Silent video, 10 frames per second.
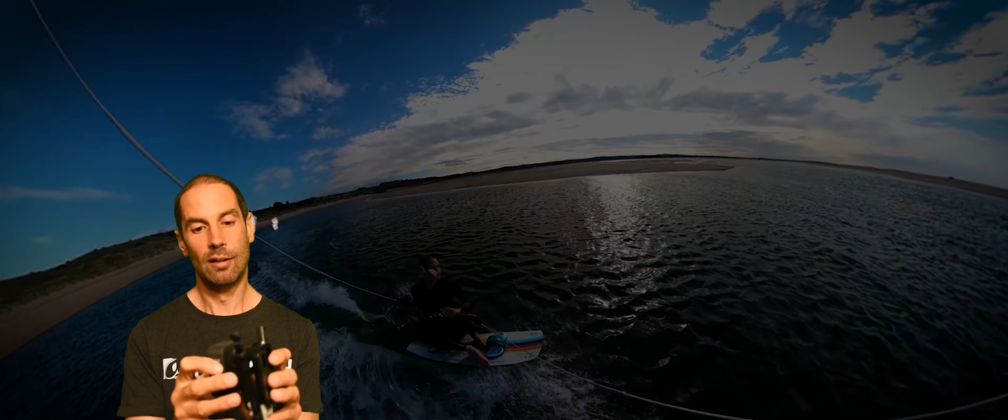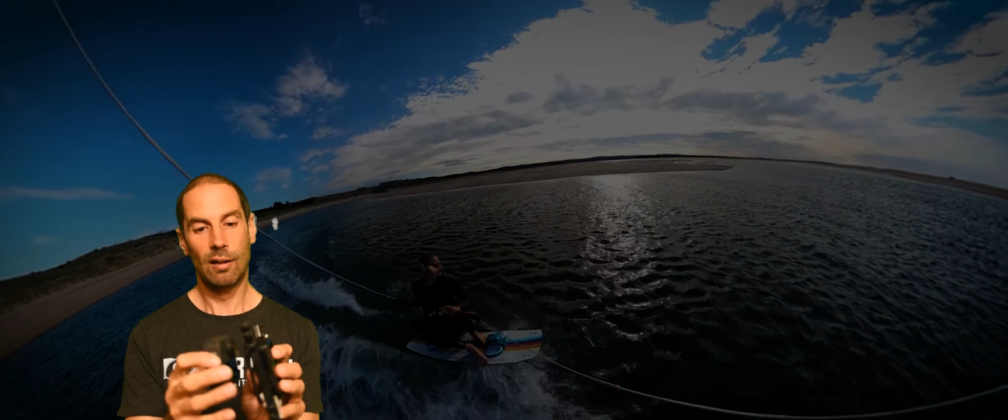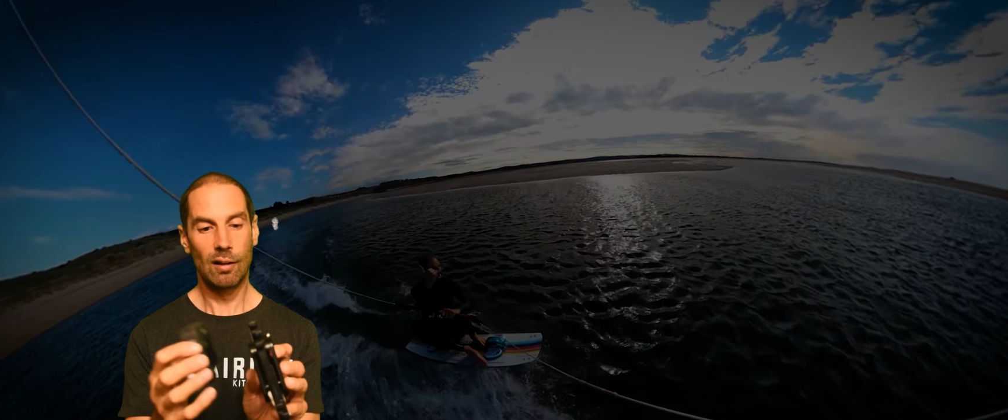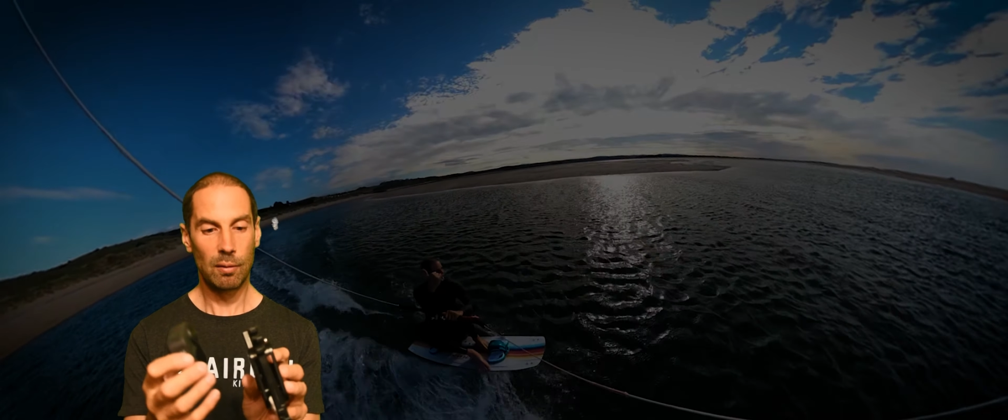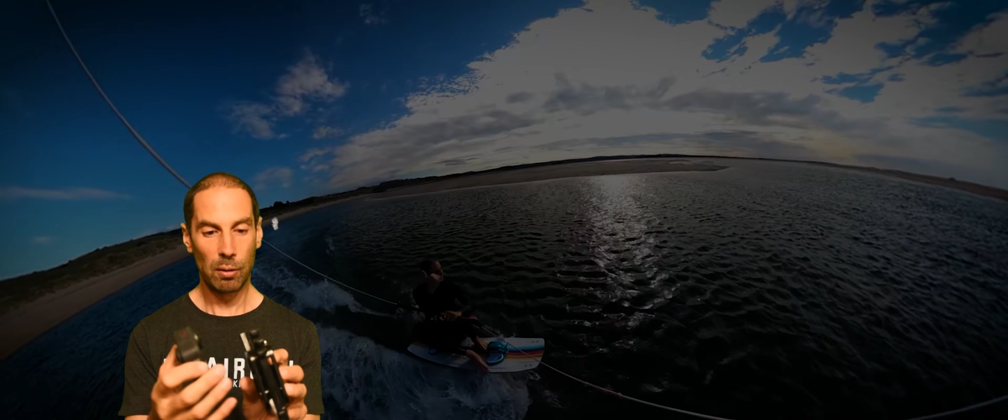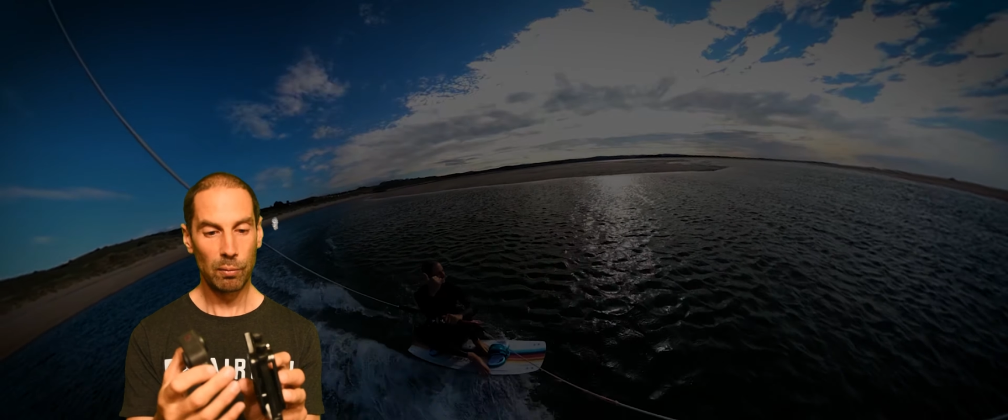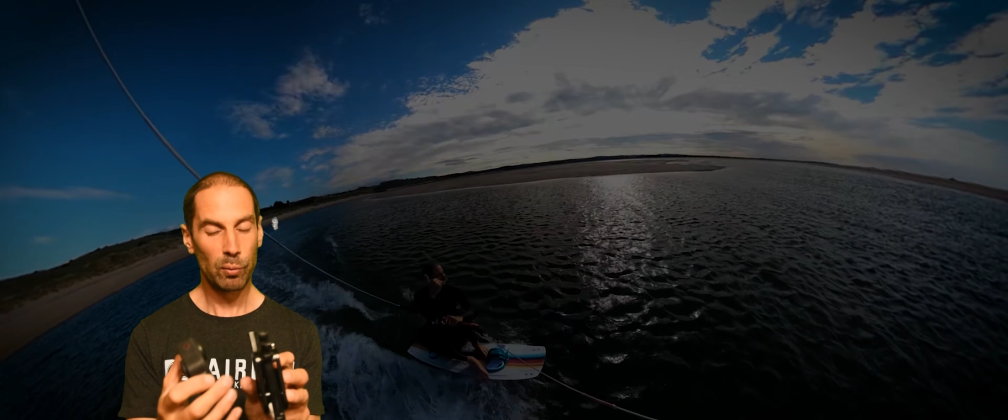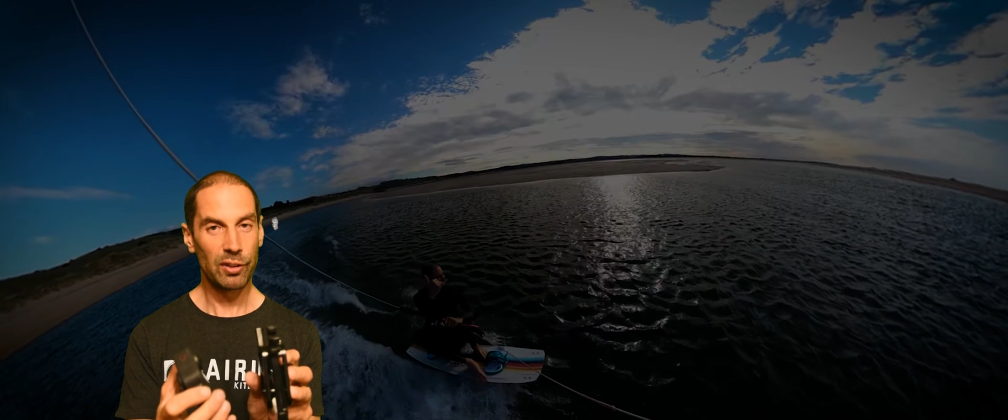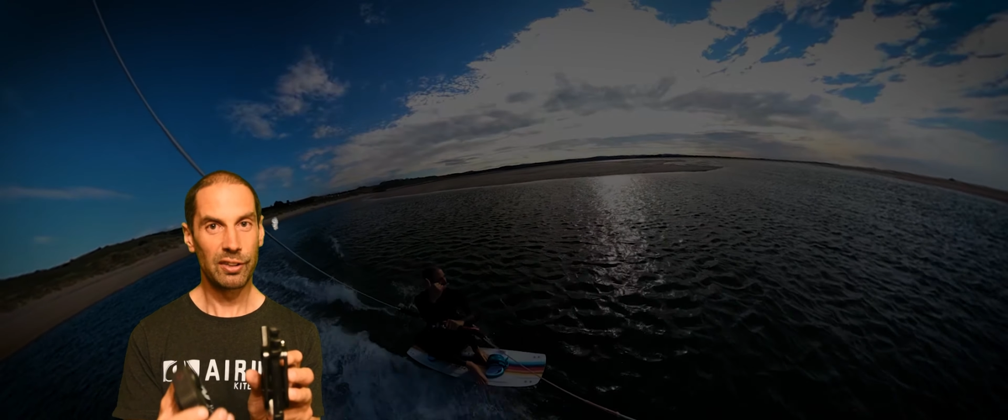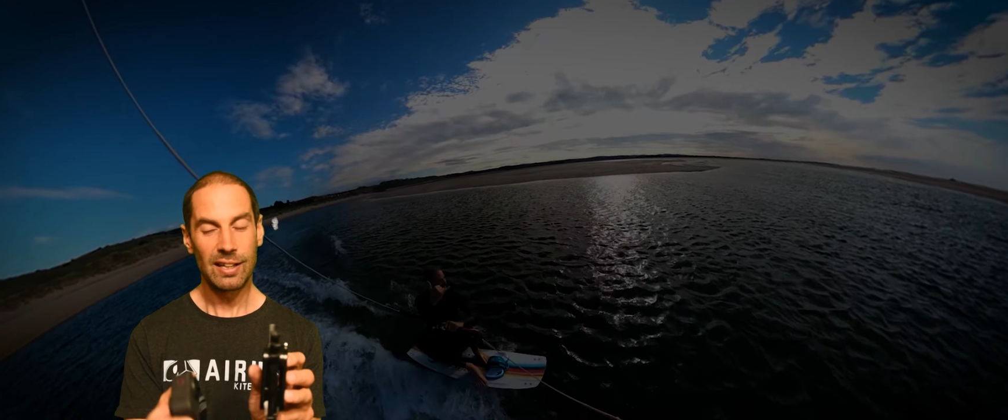
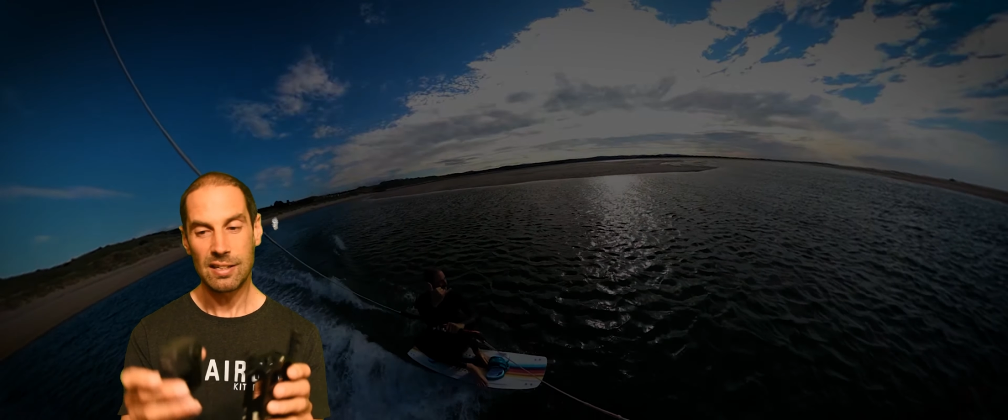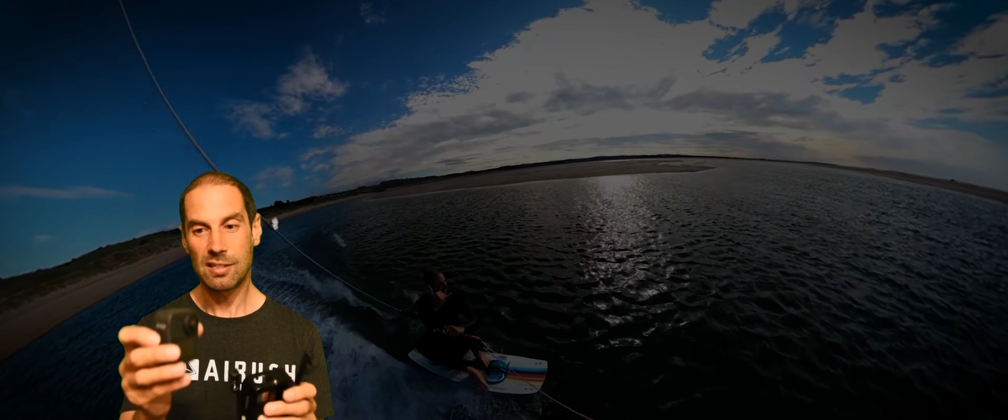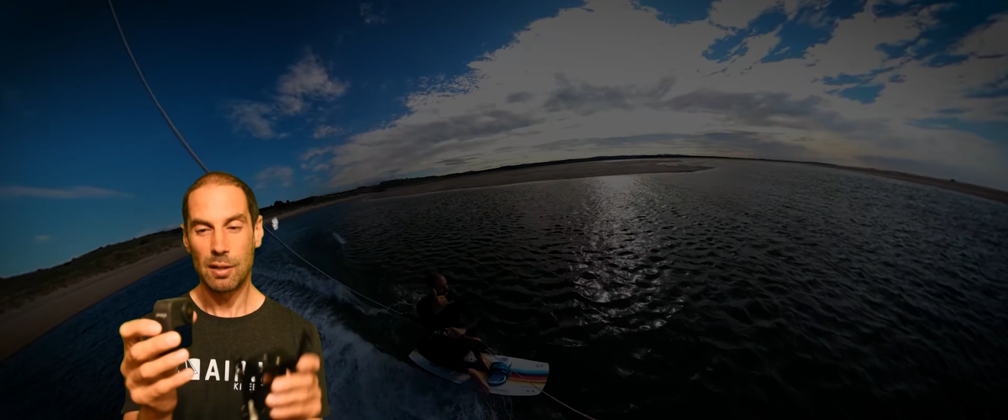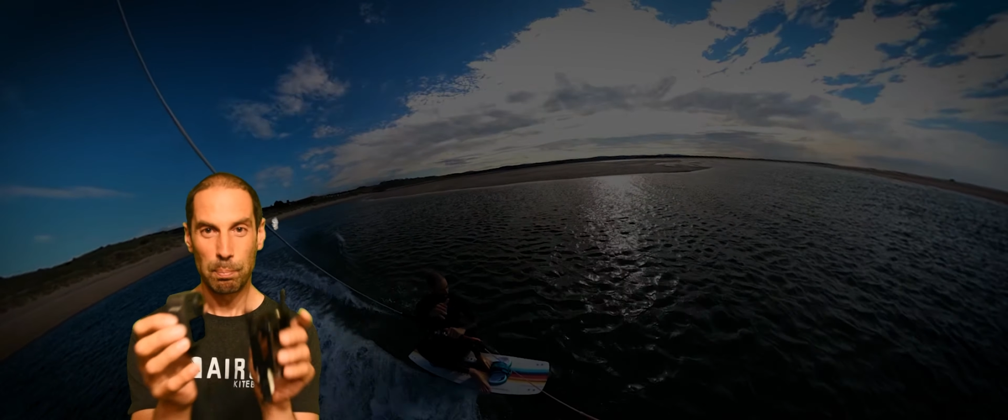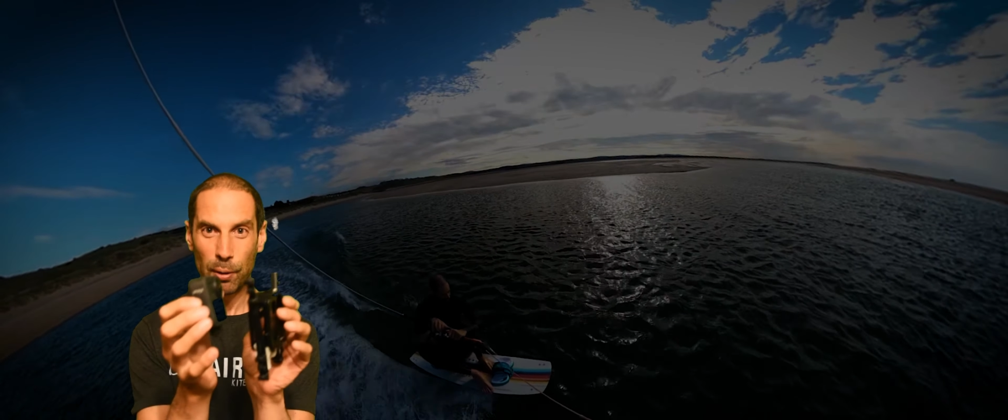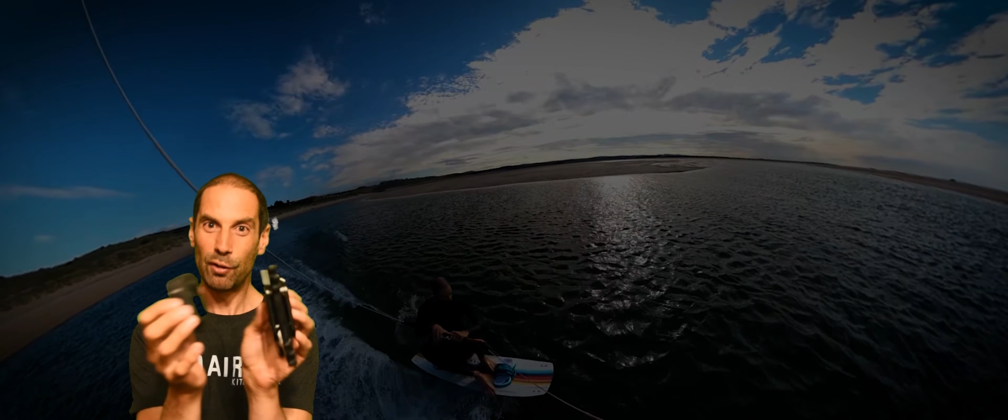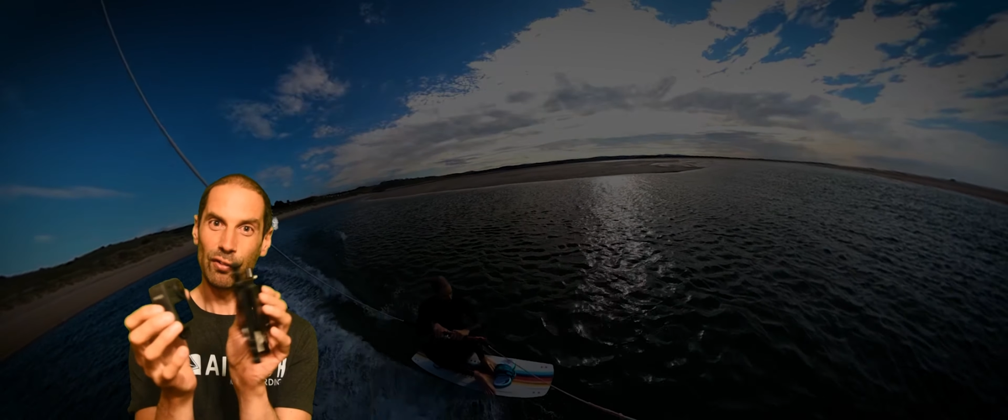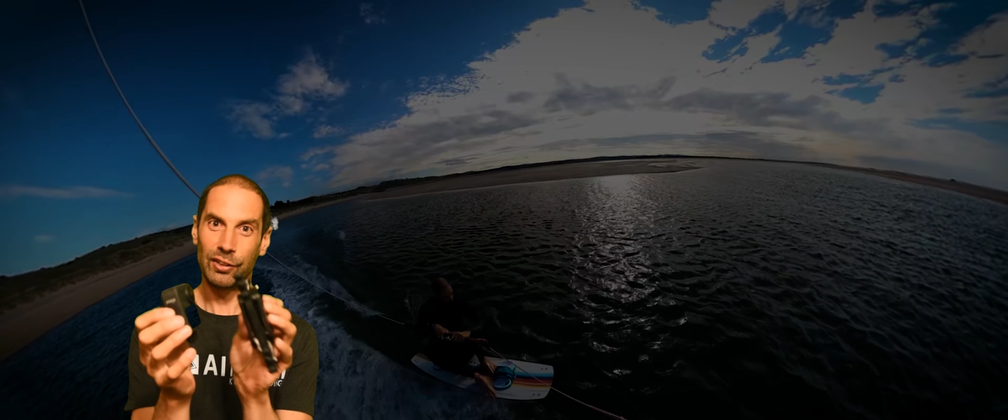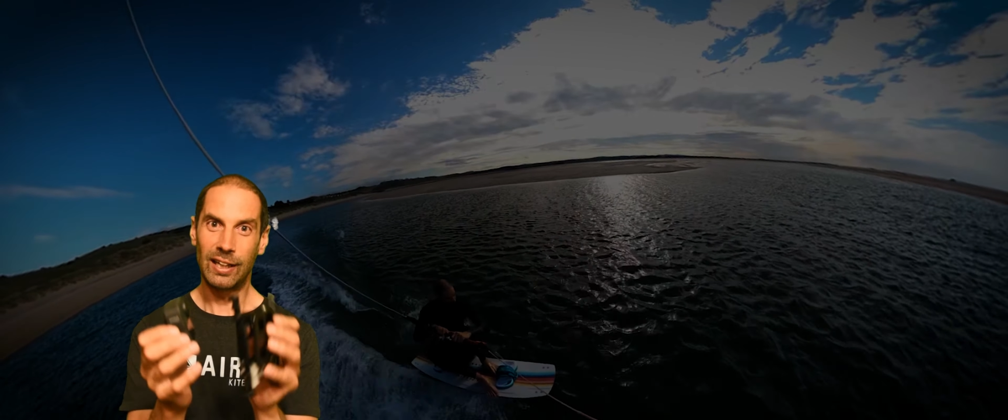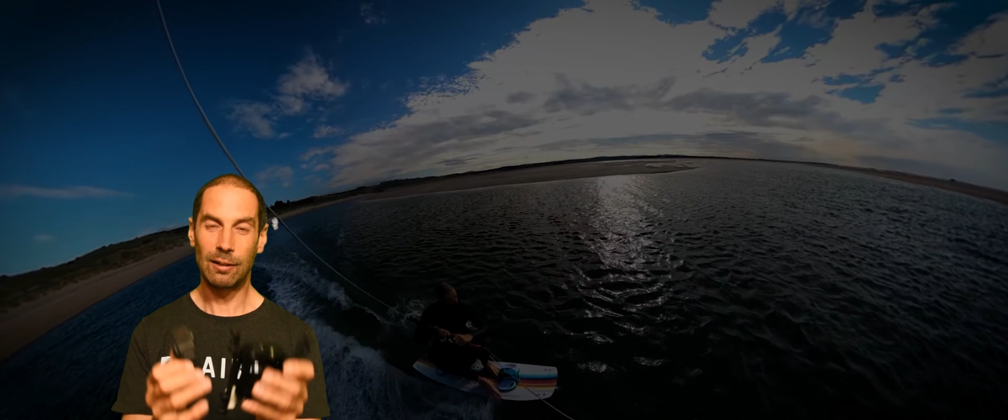With this, they're both
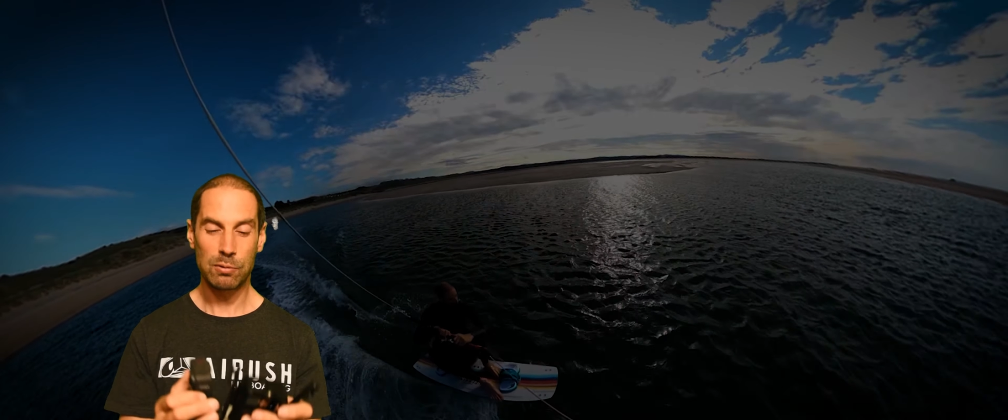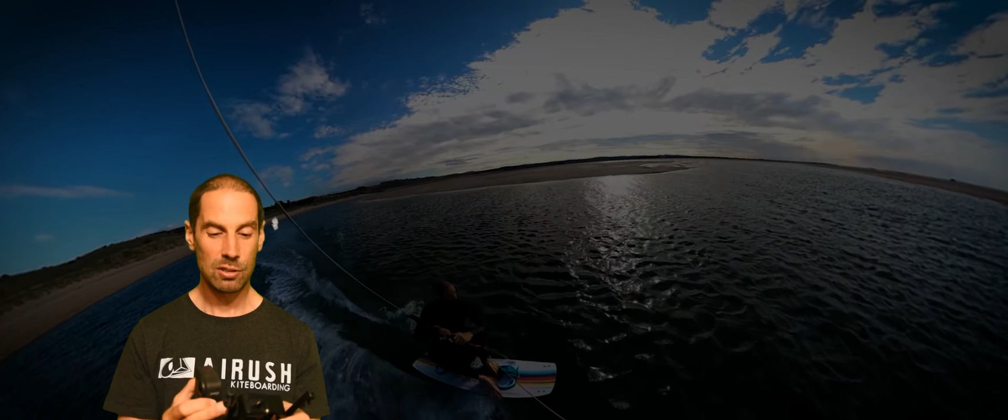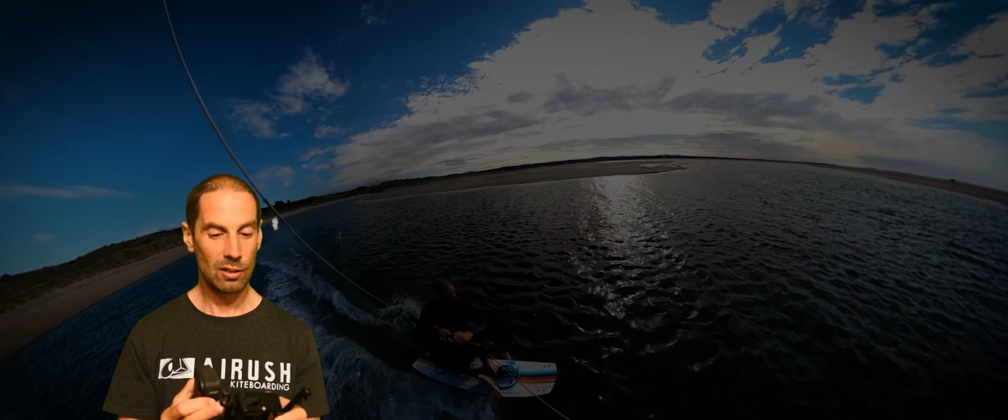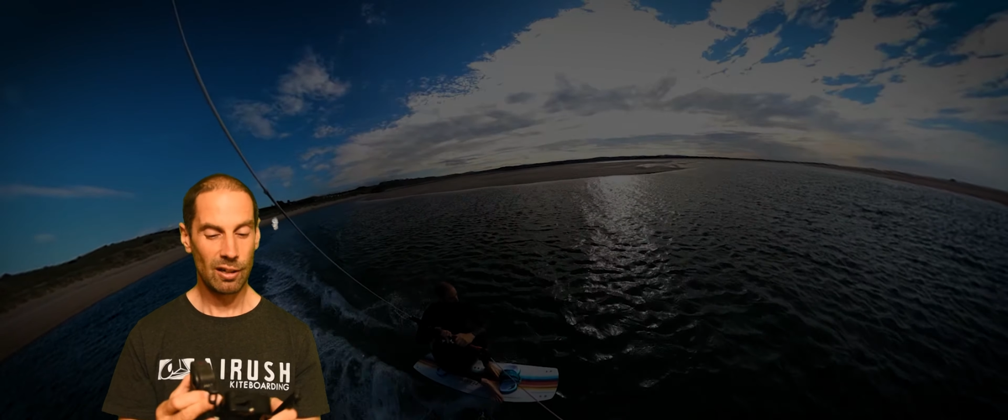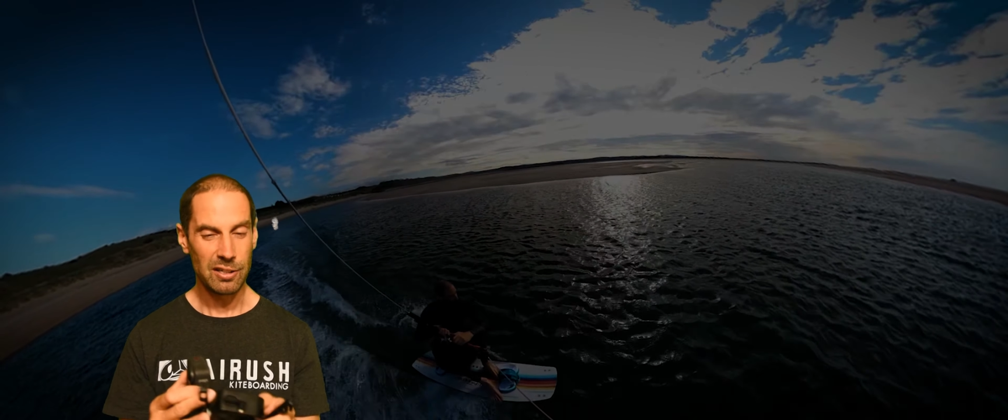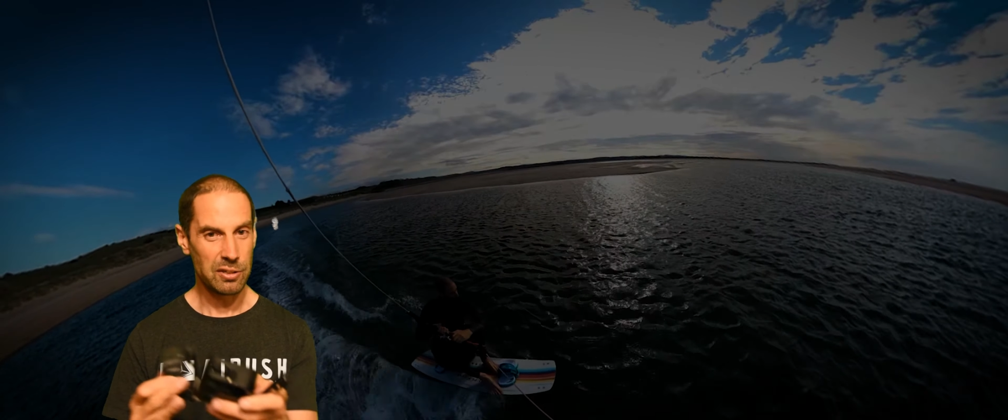on the outside,